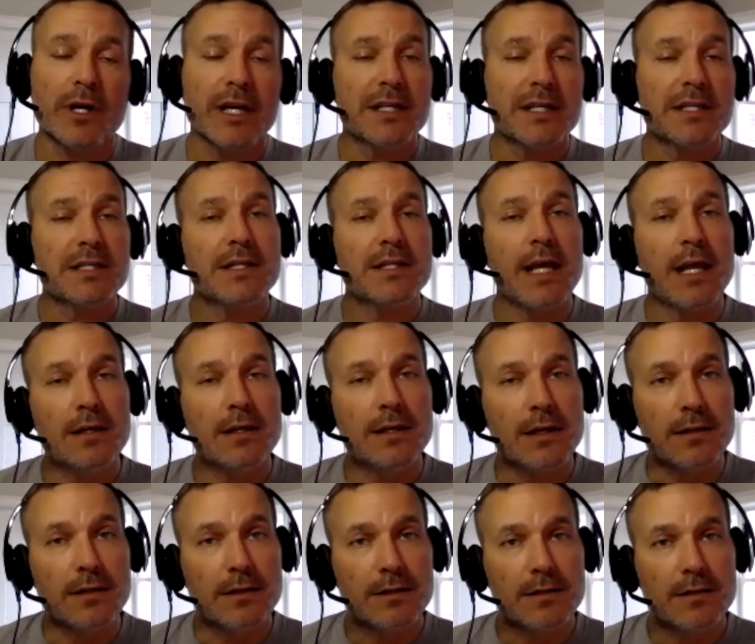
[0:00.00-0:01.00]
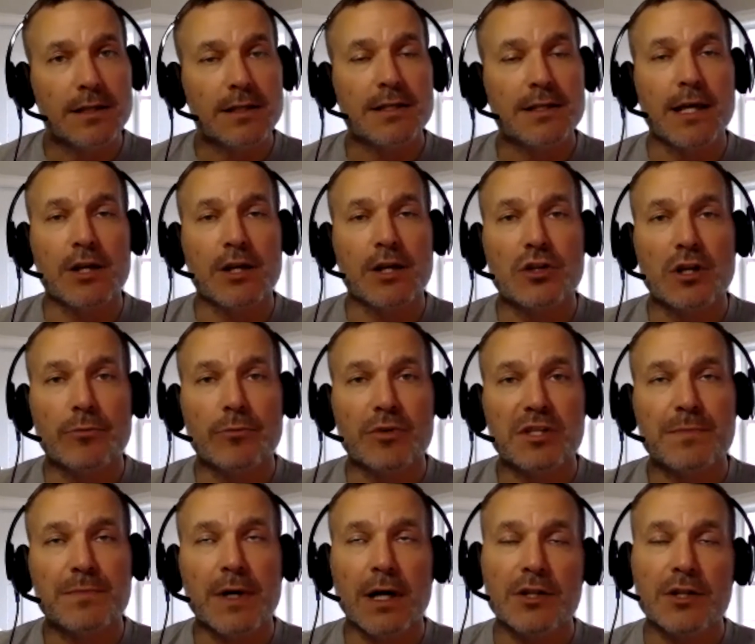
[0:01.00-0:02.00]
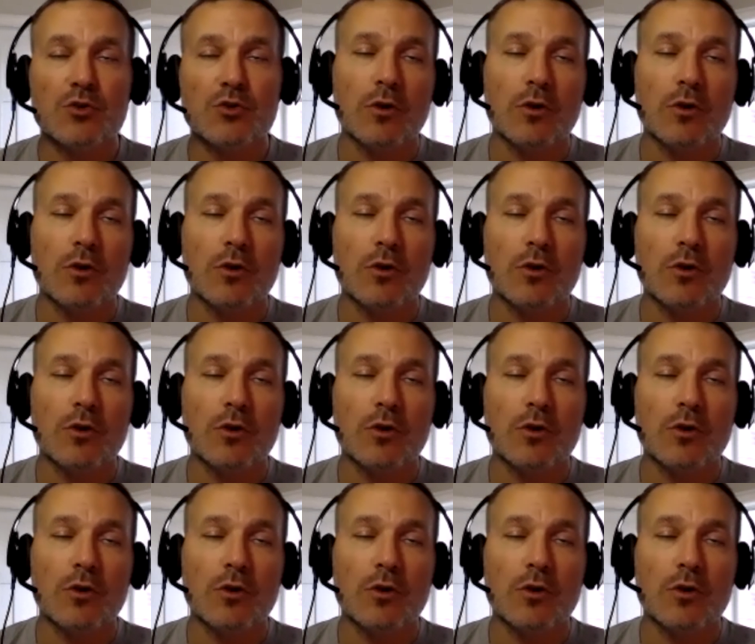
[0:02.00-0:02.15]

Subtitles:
Extended Detection and Response,